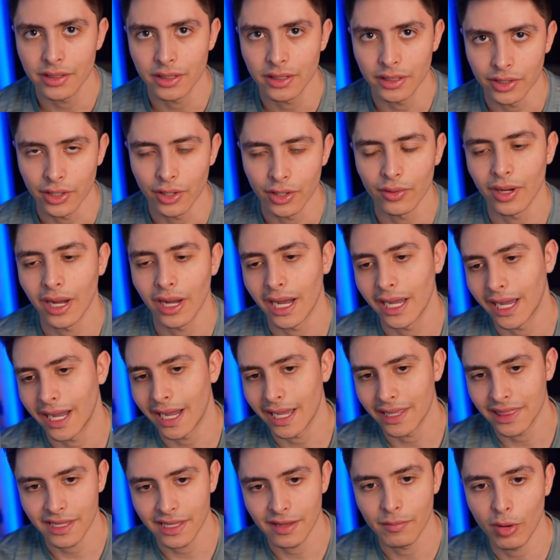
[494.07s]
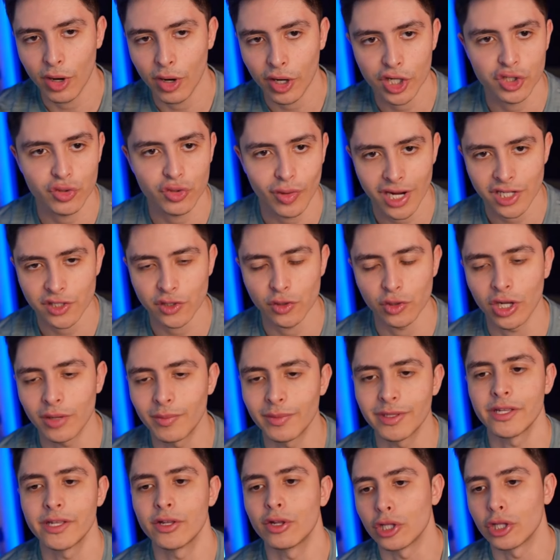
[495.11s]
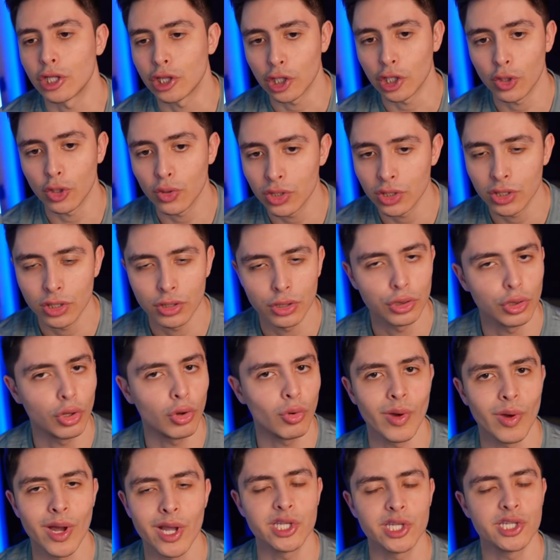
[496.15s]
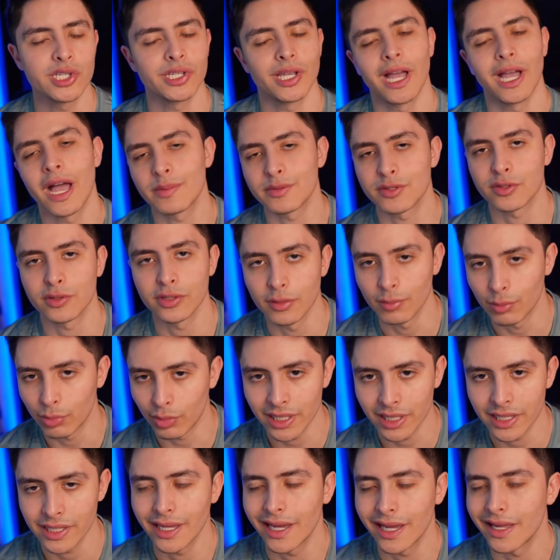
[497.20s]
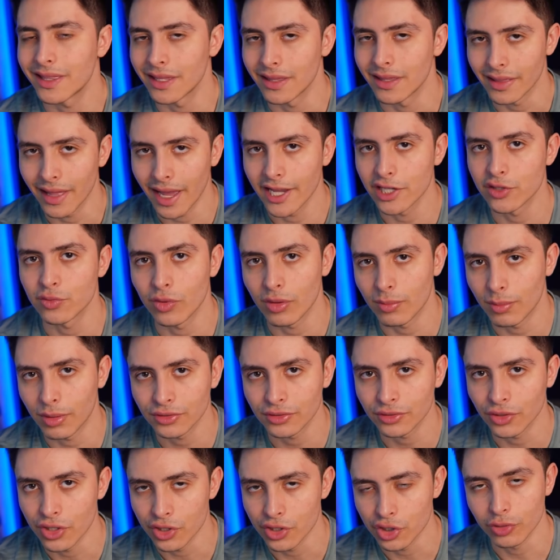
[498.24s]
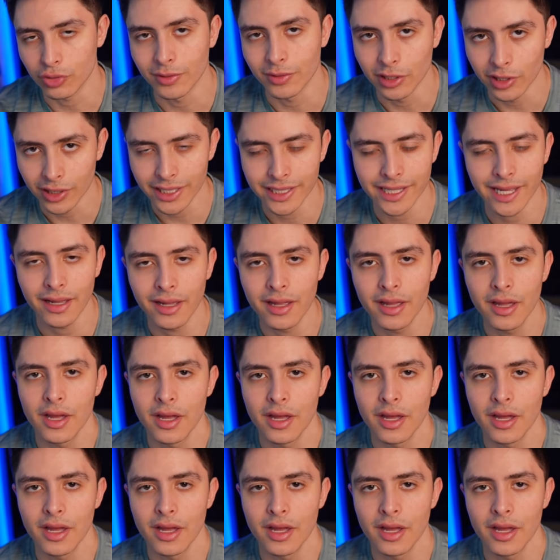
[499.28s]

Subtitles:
I think Marcus Rashford coming in on the loan, low wages, absolutely brilliant. I think that is where Barcelona should be looking at.